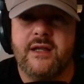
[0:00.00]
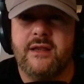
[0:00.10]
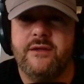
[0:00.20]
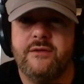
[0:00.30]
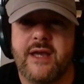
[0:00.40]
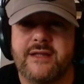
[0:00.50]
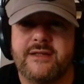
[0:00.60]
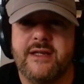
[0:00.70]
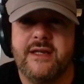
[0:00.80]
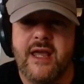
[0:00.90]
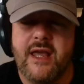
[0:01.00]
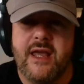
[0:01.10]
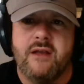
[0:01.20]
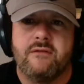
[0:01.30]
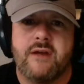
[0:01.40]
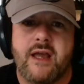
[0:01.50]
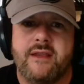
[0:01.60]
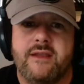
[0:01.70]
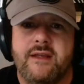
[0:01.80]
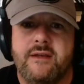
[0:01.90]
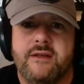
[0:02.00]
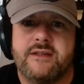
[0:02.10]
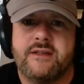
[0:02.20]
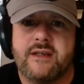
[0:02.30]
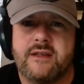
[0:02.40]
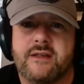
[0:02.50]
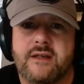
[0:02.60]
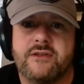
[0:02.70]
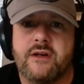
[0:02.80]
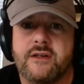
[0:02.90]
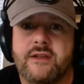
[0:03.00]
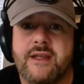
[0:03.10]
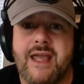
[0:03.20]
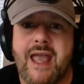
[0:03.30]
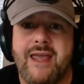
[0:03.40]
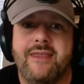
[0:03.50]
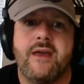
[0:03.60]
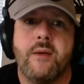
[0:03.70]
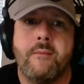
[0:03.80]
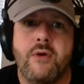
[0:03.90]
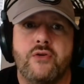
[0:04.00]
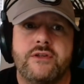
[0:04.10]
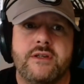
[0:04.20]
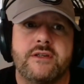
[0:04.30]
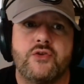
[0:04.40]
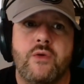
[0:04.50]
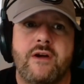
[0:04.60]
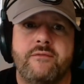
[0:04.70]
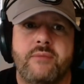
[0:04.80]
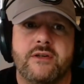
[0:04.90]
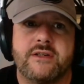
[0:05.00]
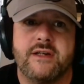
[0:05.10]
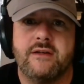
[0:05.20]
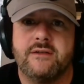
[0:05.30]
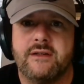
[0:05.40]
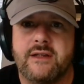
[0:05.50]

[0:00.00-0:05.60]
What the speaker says: Luke Getsy ran the 8th most 12 personnel in the